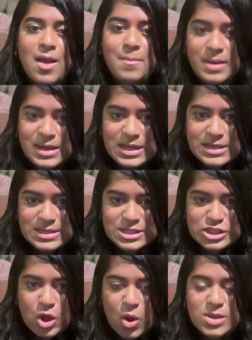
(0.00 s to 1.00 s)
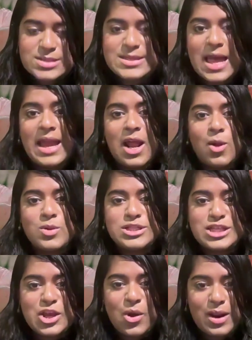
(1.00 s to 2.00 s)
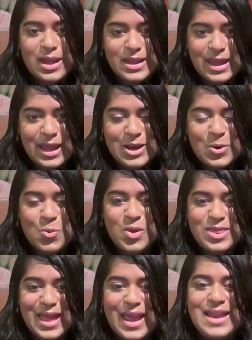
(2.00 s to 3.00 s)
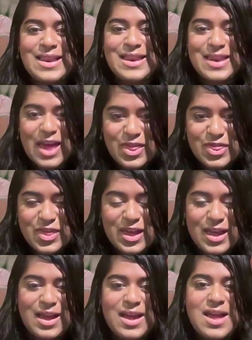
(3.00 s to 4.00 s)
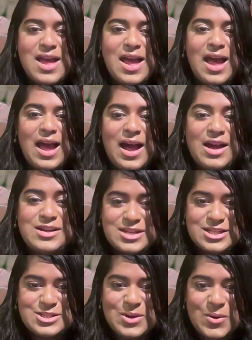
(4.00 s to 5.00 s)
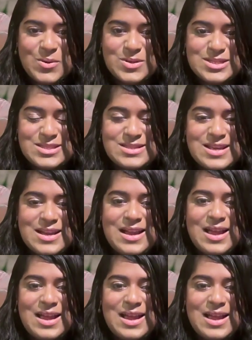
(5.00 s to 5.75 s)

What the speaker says: mini discourse, and I'll see you all again with another discourse.